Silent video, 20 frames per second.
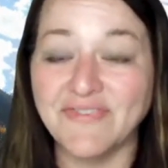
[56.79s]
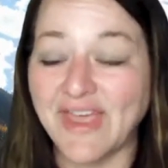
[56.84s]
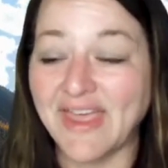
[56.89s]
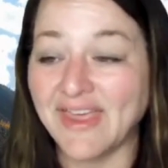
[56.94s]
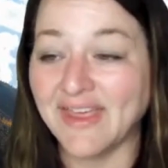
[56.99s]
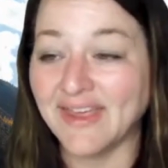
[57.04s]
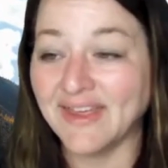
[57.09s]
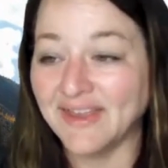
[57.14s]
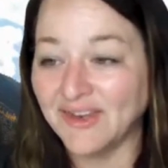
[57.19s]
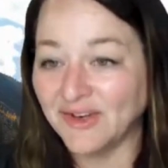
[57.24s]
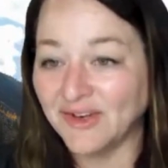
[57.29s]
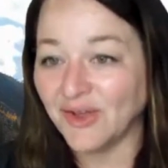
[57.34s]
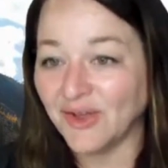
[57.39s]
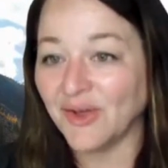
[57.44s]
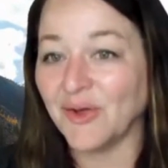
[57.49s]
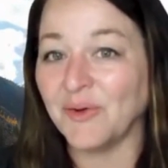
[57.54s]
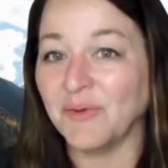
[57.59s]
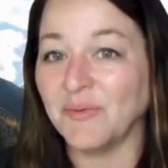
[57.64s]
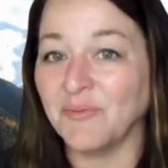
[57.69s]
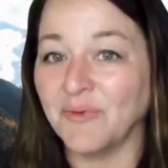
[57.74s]

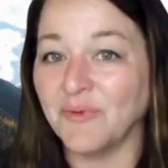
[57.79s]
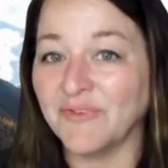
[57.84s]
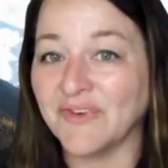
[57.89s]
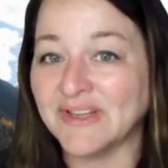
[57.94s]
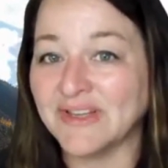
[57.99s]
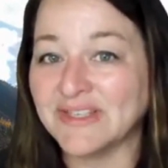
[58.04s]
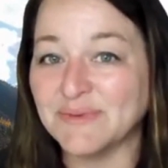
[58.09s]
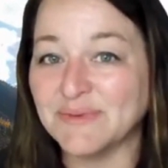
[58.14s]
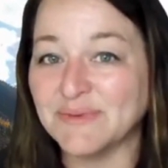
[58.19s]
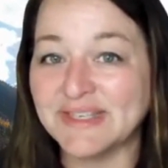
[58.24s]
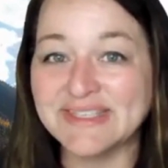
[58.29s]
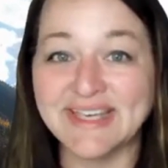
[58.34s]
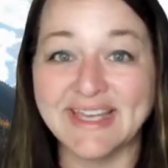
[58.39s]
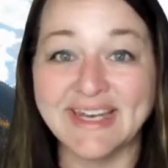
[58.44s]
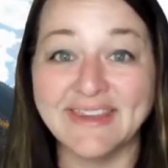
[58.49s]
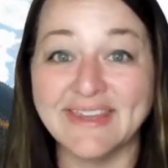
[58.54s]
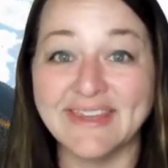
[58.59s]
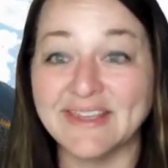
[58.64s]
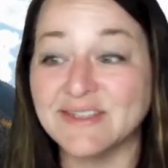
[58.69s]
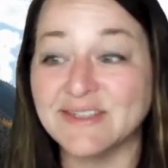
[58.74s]
and we've got some
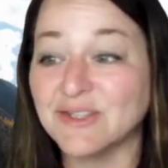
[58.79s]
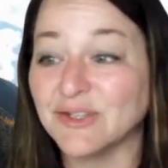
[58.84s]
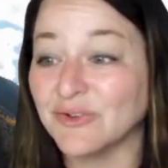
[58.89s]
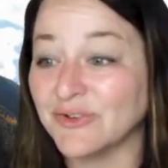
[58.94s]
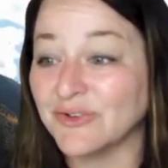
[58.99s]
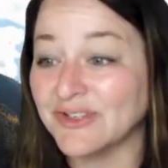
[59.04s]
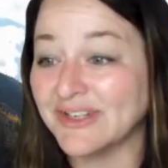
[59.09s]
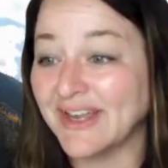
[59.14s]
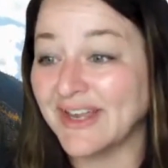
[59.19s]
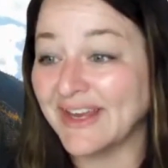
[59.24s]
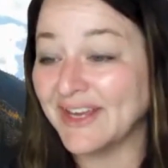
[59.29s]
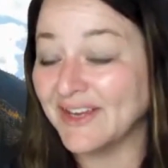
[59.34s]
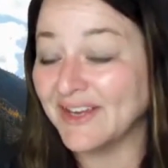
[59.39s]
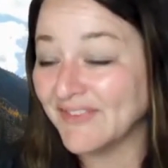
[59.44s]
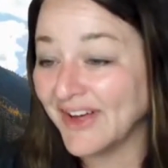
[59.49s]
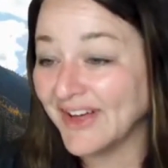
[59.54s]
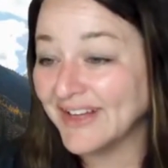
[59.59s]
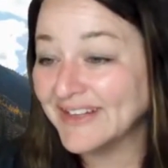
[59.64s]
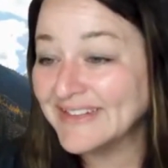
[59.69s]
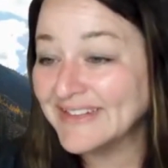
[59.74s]
exciting things to learn tonight.
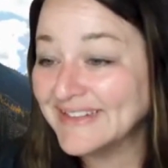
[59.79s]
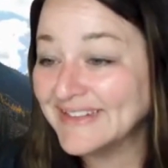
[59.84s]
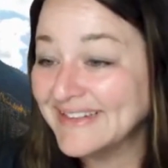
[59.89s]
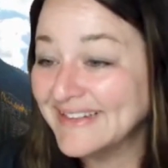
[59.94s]
Yvonne?